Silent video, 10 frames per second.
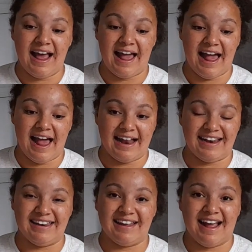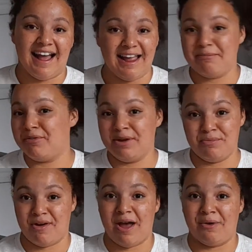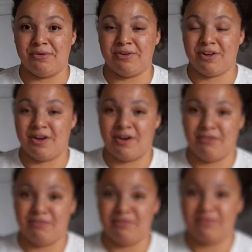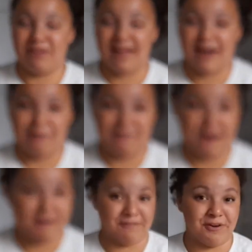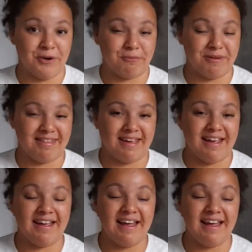and I'm pretty proud of how far I've come with it.